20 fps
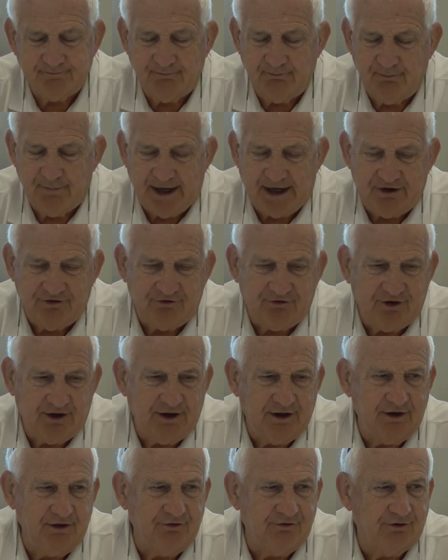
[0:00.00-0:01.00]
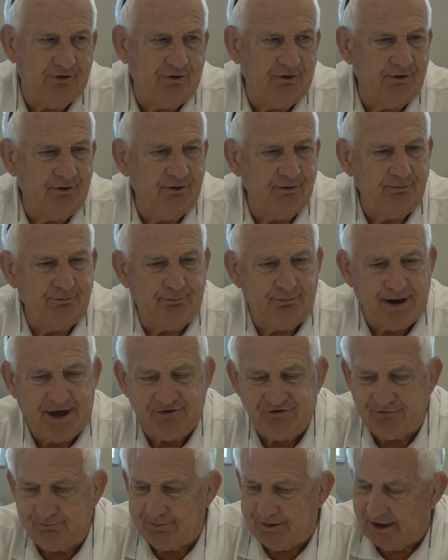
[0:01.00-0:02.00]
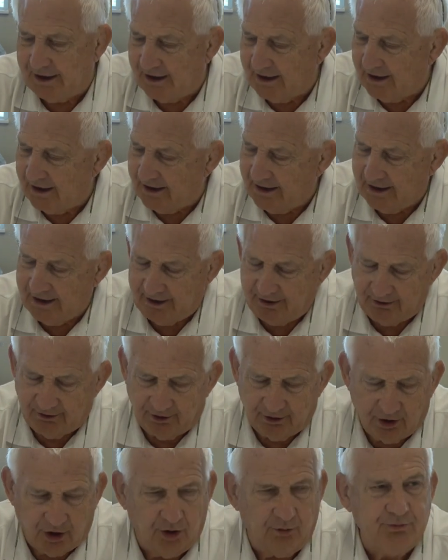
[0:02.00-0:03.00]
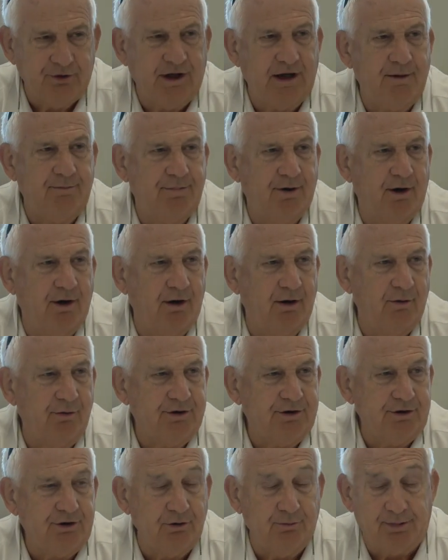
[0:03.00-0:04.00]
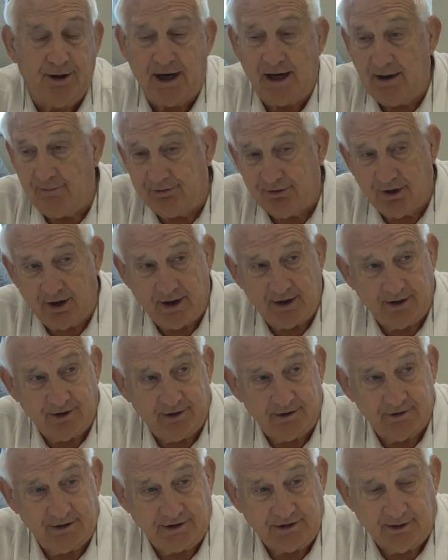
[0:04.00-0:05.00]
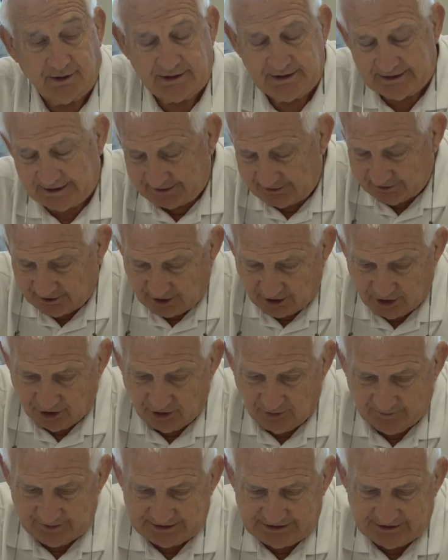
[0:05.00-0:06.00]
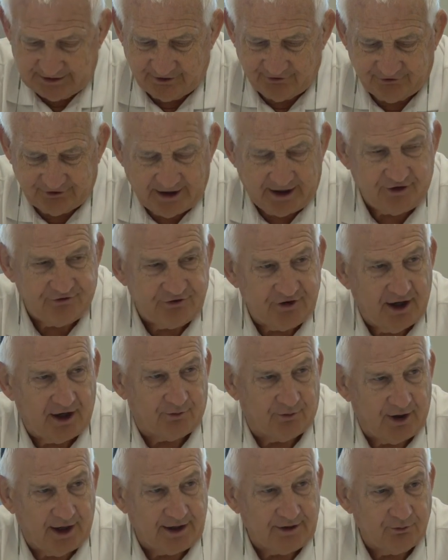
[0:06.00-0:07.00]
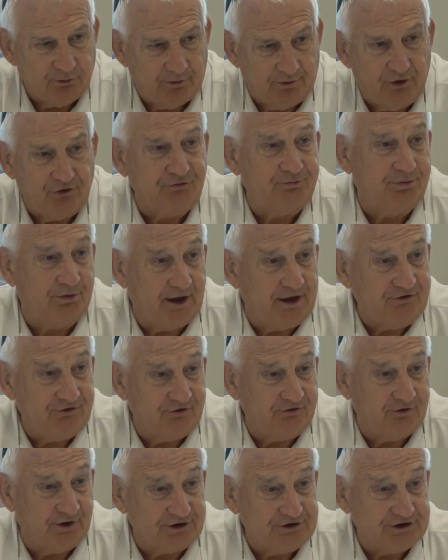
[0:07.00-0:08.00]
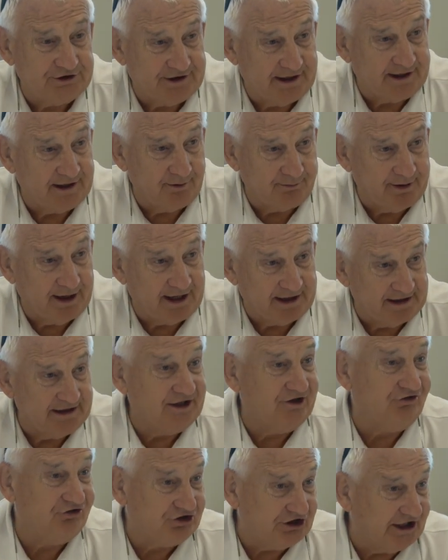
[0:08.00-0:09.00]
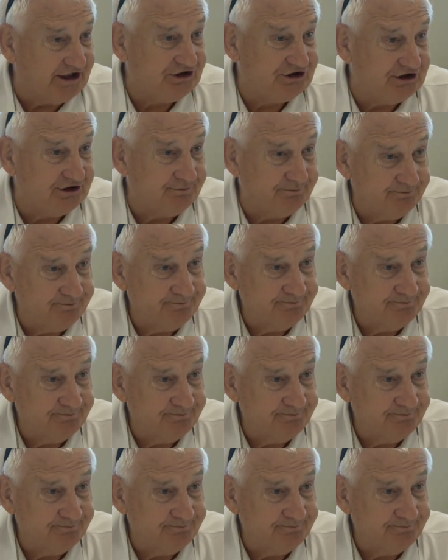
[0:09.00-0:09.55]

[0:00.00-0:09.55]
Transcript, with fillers: Macy's or Best Buy or Home Depot and you buy a product and you get it home and you decide it's not right, well, those places let you take it back and exchange it.